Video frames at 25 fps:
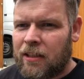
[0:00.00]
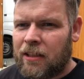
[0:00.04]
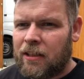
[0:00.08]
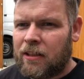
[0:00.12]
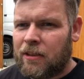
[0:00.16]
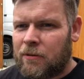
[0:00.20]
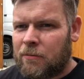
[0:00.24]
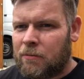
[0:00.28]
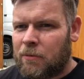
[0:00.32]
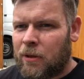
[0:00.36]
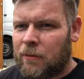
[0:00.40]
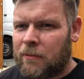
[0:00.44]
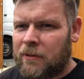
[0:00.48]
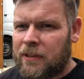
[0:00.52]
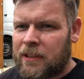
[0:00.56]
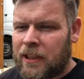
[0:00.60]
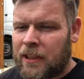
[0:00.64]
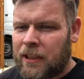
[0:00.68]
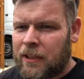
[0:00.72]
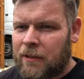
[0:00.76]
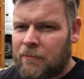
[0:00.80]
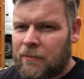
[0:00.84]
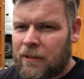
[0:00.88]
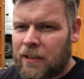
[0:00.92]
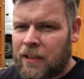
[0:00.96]
it's probably
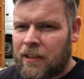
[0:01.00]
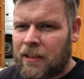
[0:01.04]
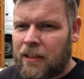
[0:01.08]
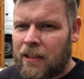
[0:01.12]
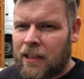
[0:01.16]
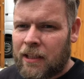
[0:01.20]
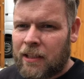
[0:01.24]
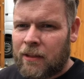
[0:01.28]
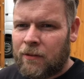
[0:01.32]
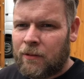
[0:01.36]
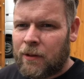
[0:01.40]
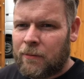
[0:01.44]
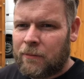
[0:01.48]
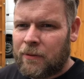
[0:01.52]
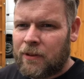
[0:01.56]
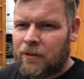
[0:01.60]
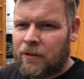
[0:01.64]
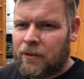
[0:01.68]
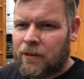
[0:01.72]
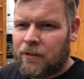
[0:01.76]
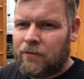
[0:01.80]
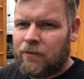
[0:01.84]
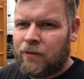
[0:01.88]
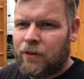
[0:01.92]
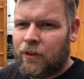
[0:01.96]
taking me anywhere
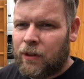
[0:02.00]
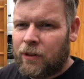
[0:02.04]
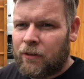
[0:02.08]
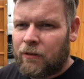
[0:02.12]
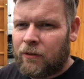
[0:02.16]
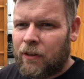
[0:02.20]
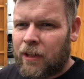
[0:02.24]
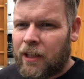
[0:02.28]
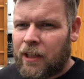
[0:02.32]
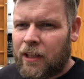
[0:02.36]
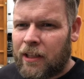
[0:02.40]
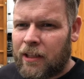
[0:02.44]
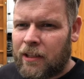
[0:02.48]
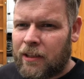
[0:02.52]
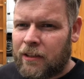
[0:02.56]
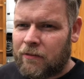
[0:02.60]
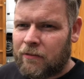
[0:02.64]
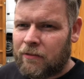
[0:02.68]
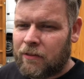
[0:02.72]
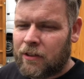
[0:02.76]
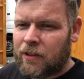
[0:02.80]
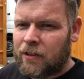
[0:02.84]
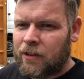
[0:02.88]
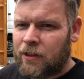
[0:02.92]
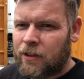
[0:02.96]
between 45
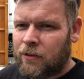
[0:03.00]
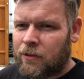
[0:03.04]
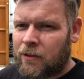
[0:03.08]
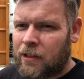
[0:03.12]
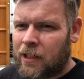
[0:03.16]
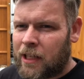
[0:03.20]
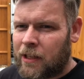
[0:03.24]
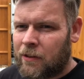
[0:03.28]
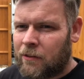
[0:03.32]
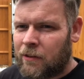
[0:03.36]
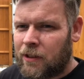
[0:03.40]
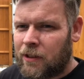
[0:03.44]
to an hour.